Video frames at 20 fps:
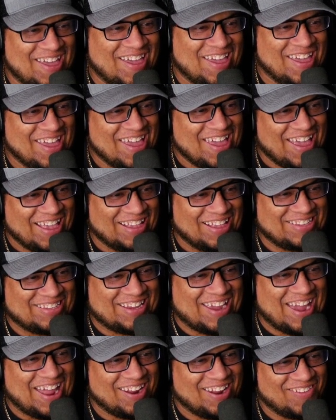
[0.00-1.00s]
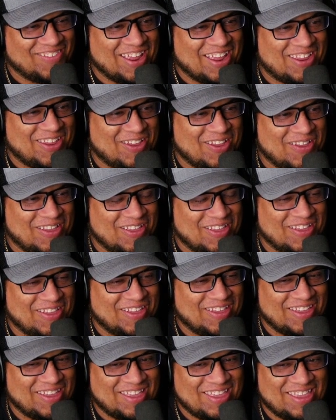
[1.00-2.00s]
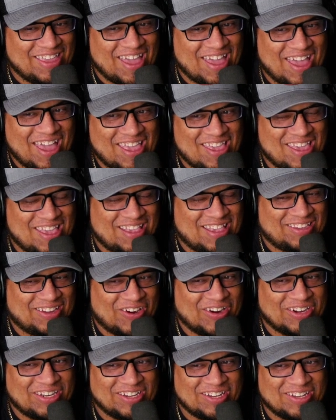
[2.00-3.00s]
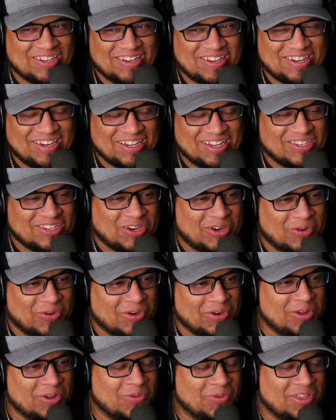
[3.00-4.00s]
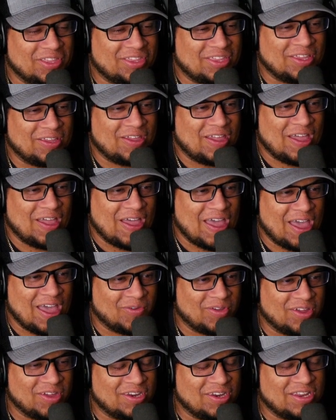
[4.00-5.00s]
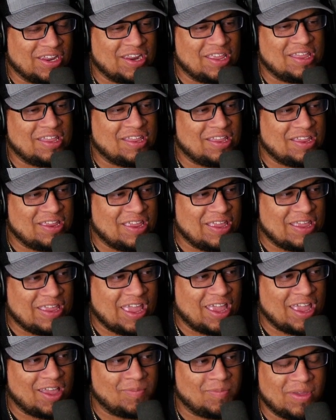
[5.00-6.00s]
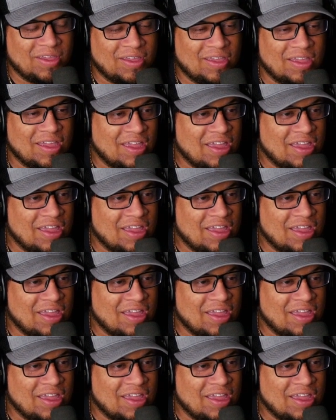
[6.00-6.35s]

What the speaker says: it's kind of like Yeah, it's hard to disagree with how good that he can be.